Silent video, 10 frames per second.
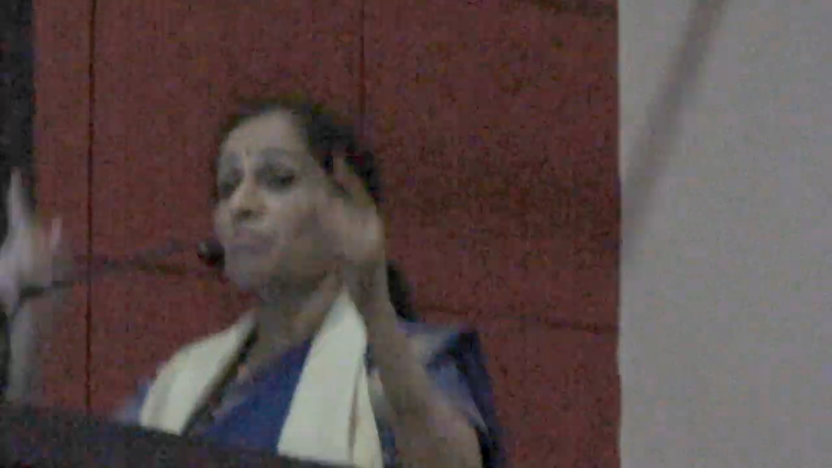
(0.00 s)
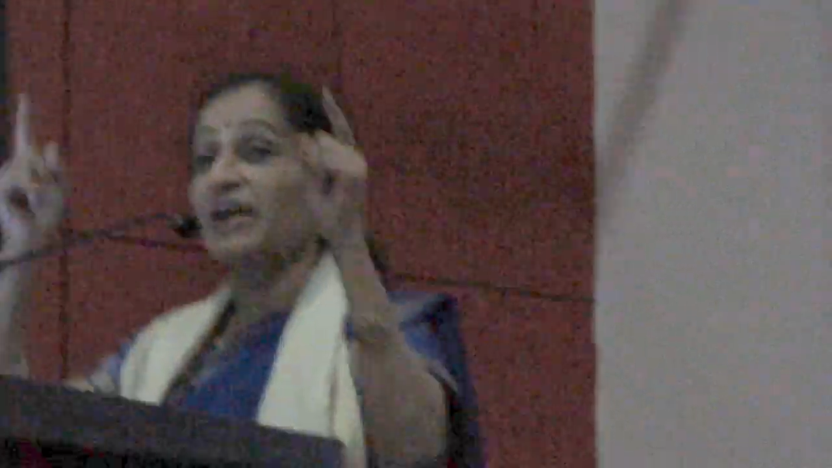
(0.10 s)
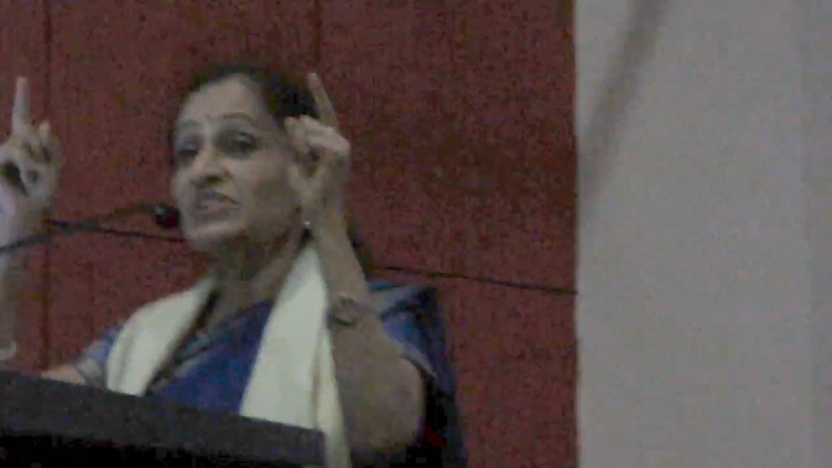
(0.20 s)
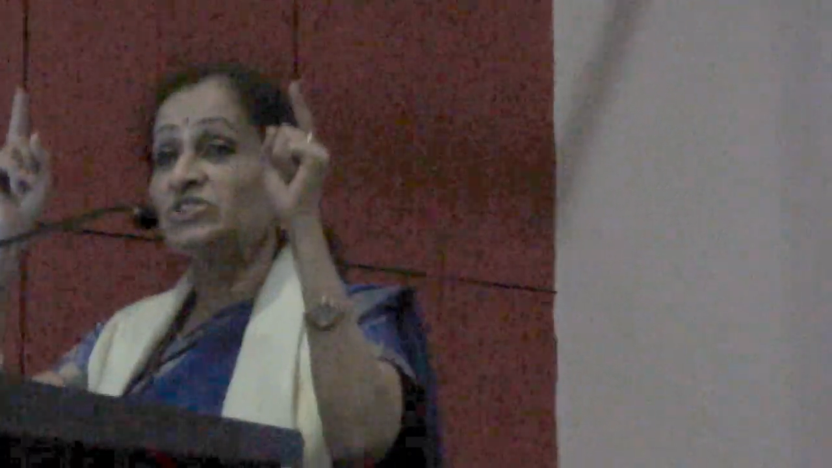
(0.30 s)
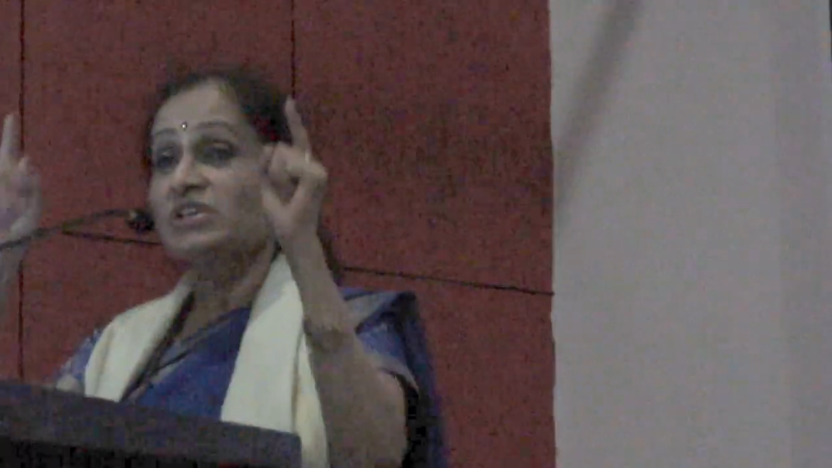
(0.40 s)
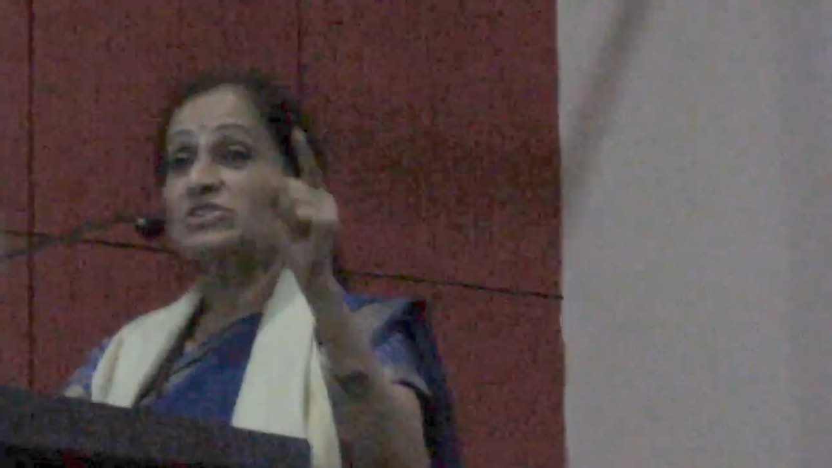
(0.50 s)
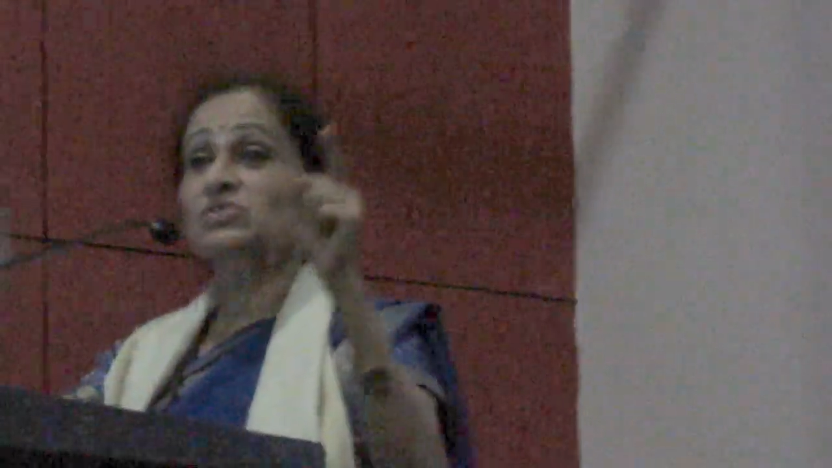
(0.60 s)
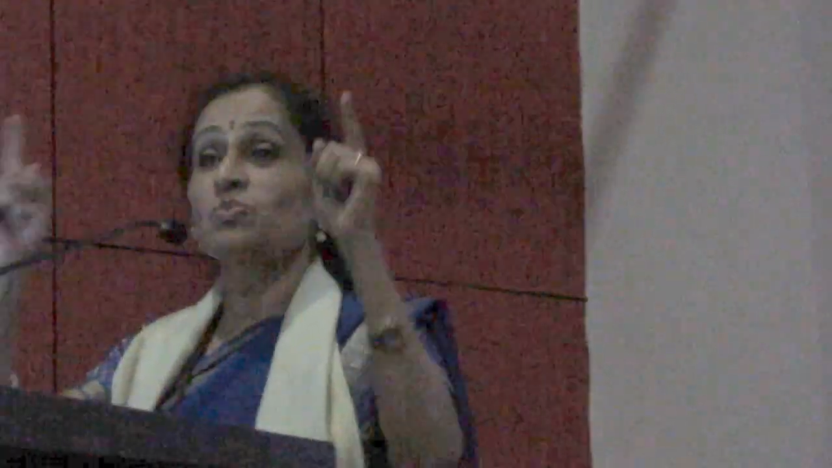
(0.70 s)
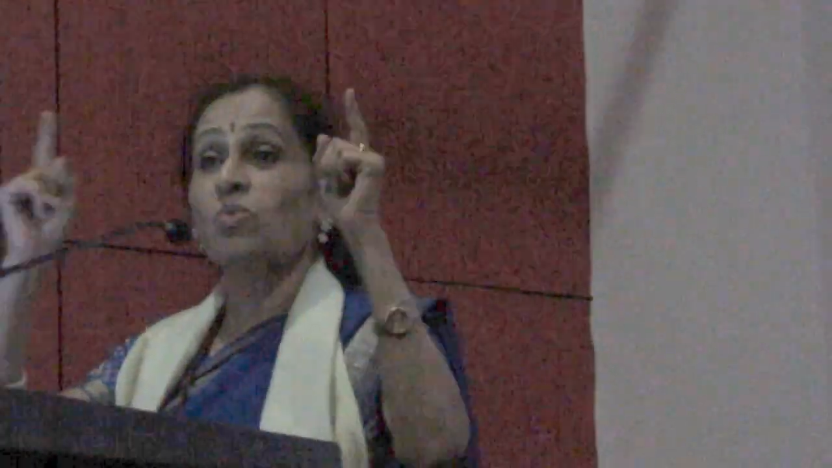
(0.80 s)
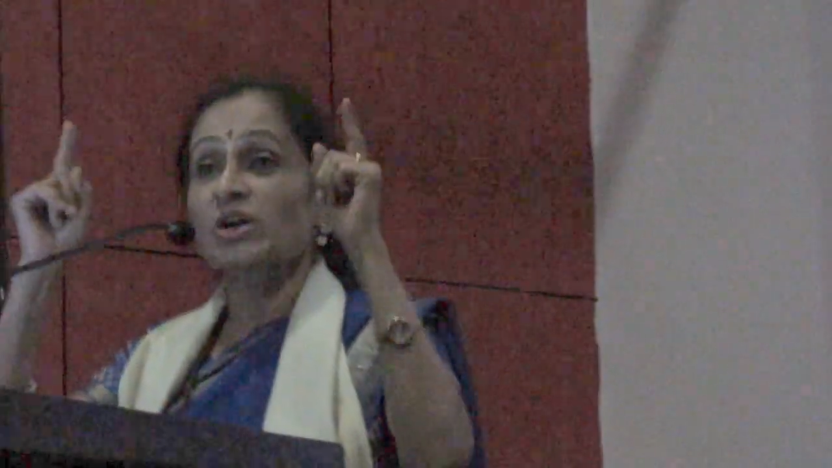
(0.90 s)
By
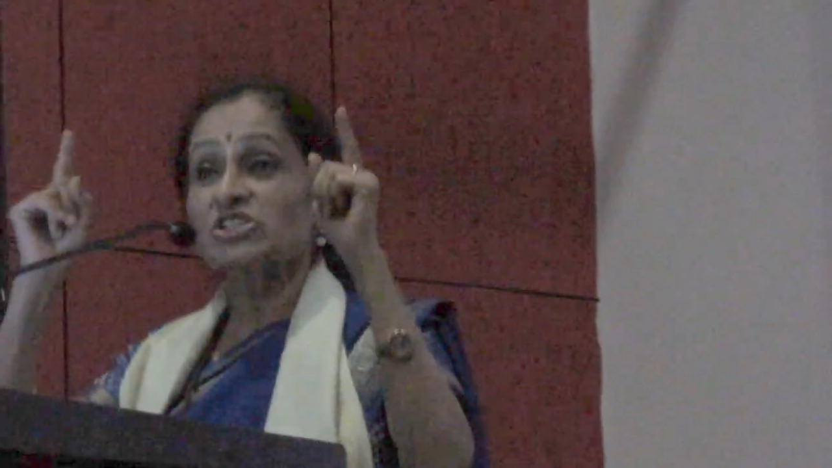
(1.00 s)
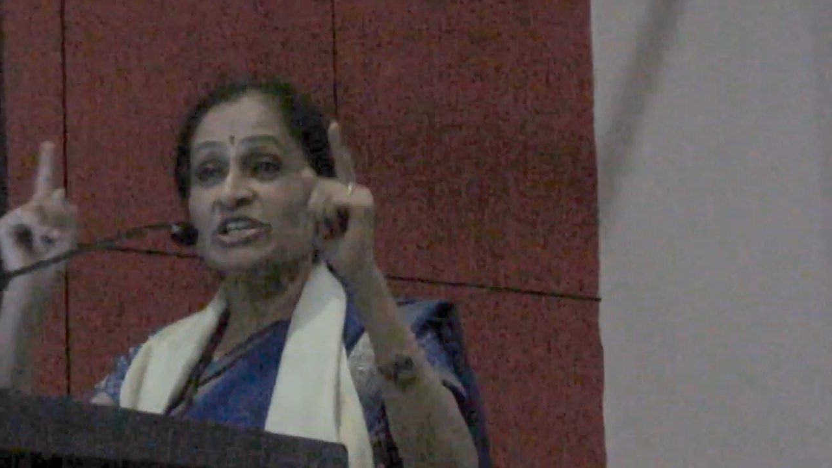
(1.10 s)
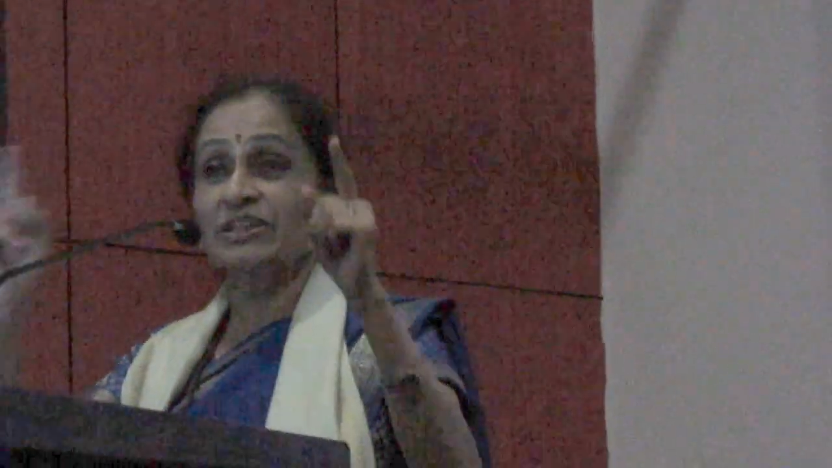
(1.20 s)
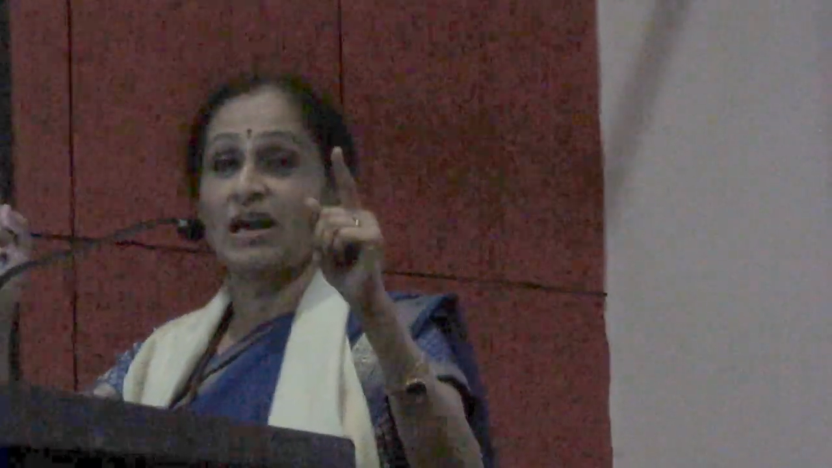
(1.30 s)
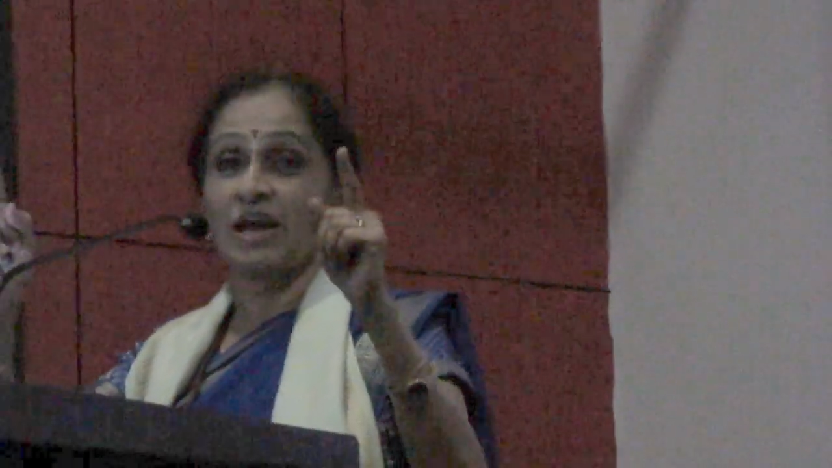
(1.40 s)
just washing the